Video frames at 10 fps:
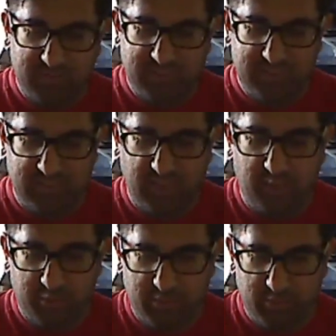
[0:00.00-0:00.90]
She's a lot
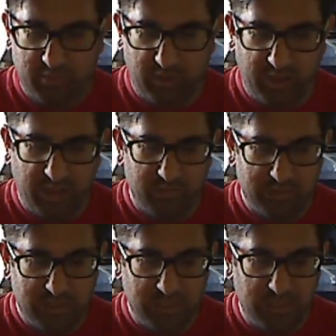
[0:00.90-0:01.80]
more shrewd than I am.
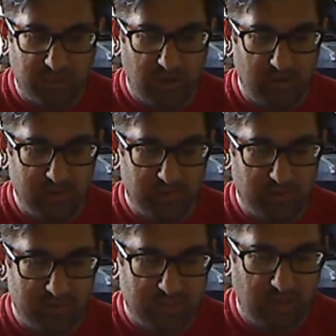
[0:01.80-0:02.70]
She called the
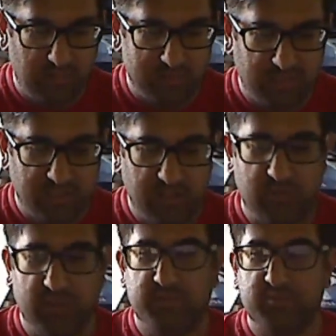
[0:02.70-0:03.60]
person up and said, you know
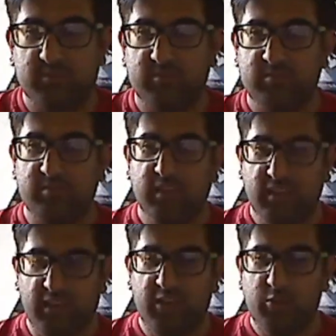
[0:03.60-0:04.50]
what?
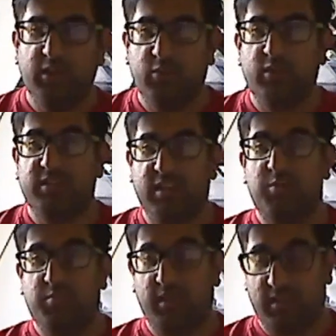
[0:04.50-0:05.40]
I know we agreed to
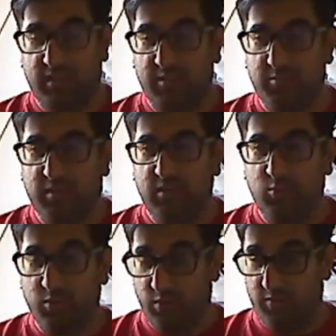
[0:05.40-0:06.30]
come pick it up.
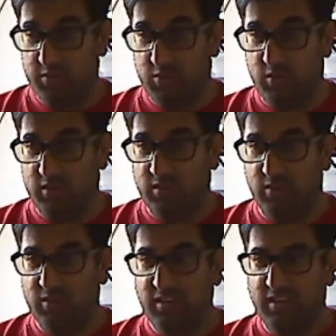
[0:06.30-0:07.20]
We don't have a truck
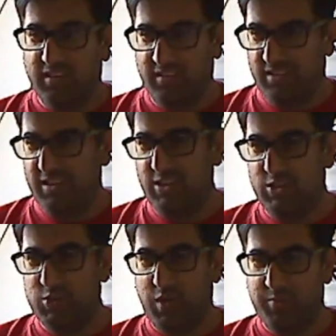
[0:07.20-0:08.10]
though. I think you
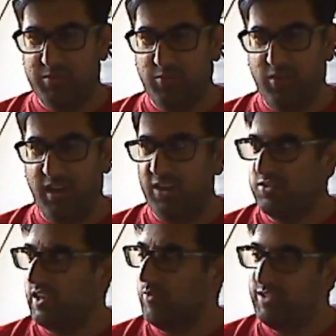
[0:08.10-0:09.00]
can drop it to our
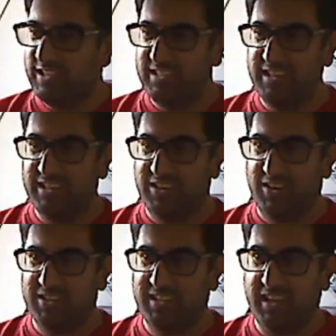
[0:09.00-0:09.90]
house. And I'm listening to
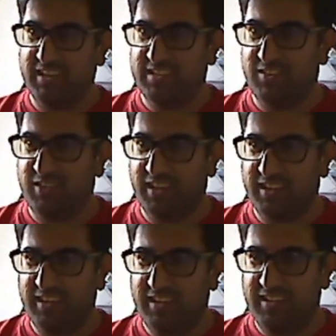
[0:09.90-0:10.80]
her say this. I'm like,
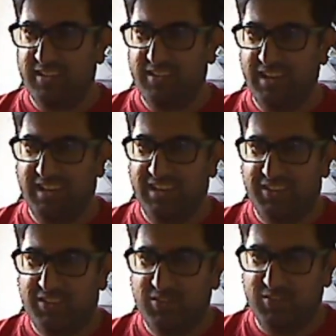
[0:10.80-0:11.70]
they're not going to
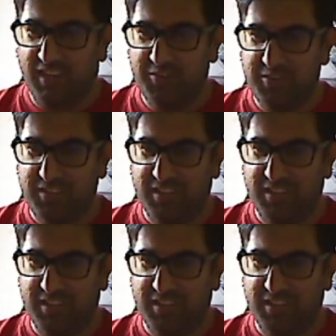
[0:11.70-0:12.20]
do that. What do you mean?